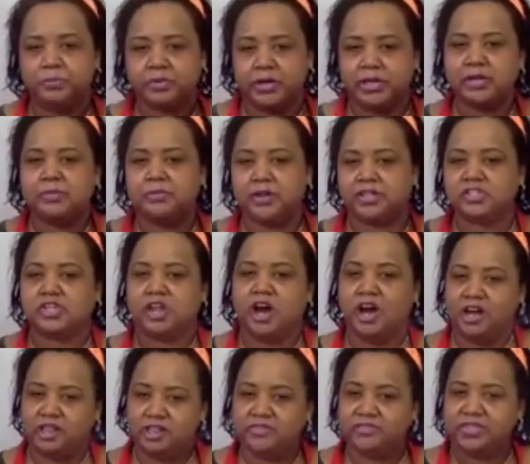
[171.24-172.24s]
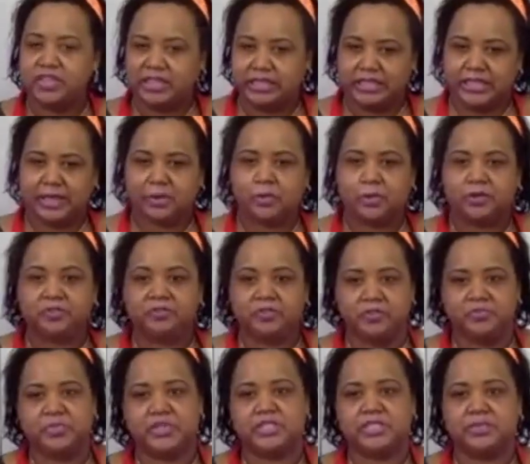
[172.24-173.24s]
pretty much all of the liquid
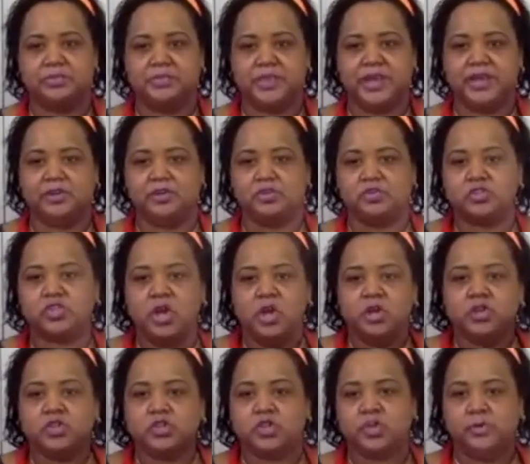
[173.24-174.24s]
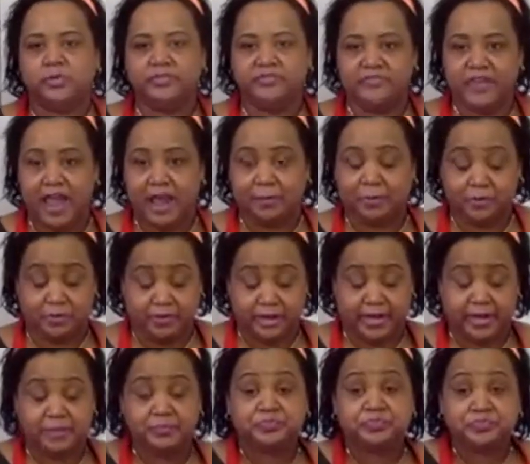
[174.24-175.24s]
from the tomatoes to
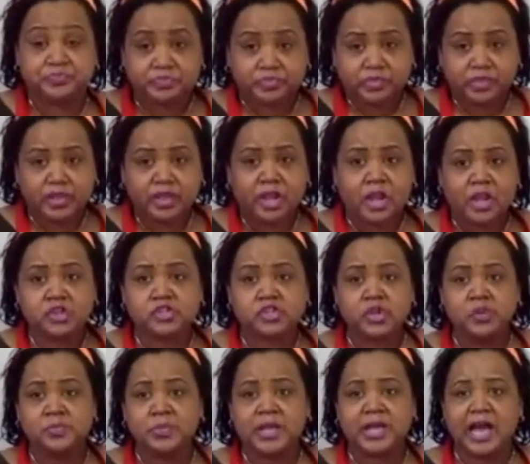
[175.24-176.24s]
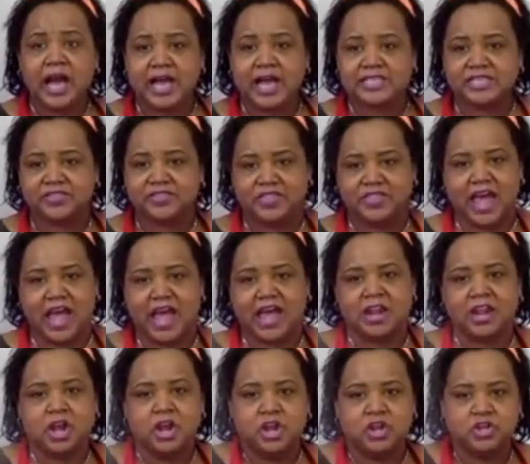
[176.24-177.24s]
evaporate. So because of
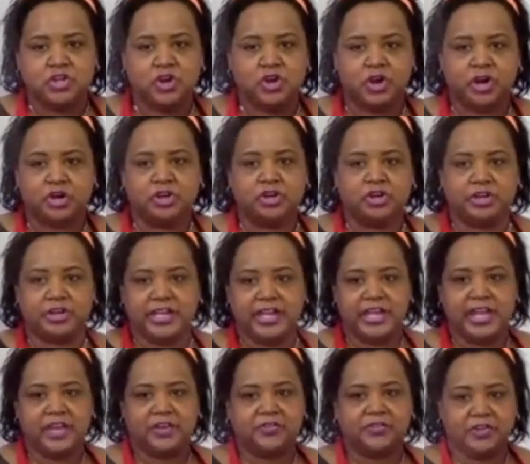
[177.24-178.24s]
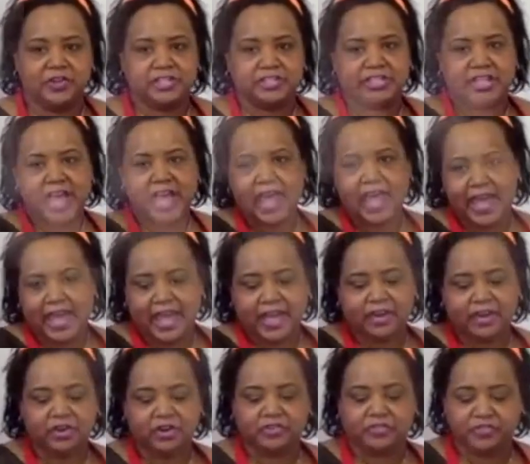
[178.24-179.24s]
that, you're cooking it for
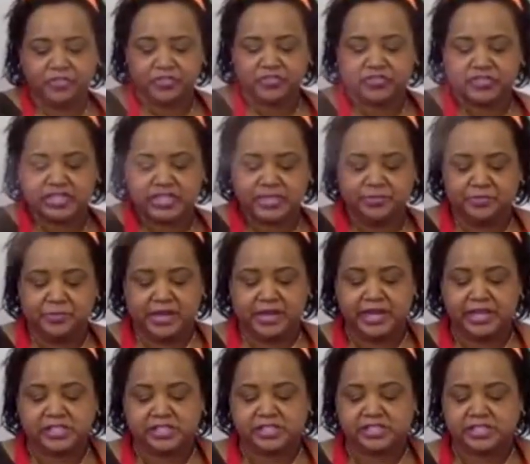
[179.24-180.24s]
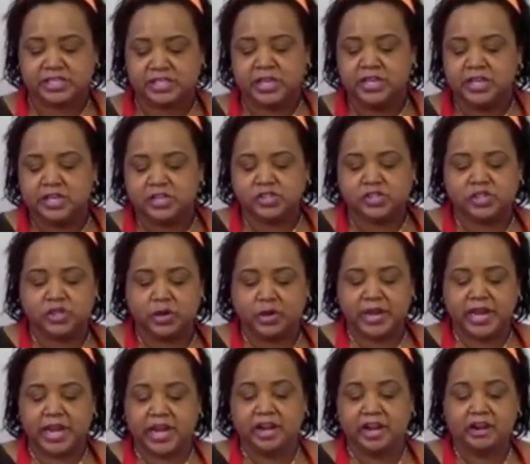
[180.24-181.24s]
10 or 15 minutes.
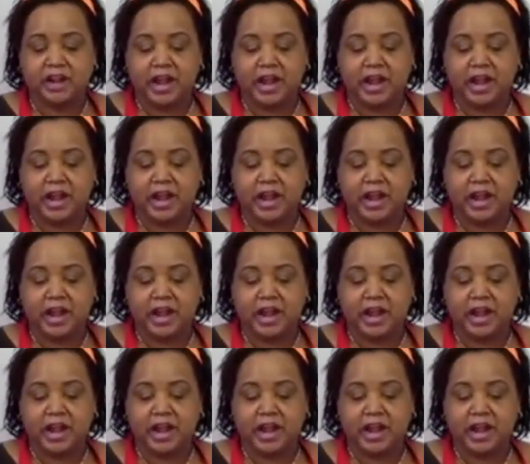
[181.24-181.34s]
So here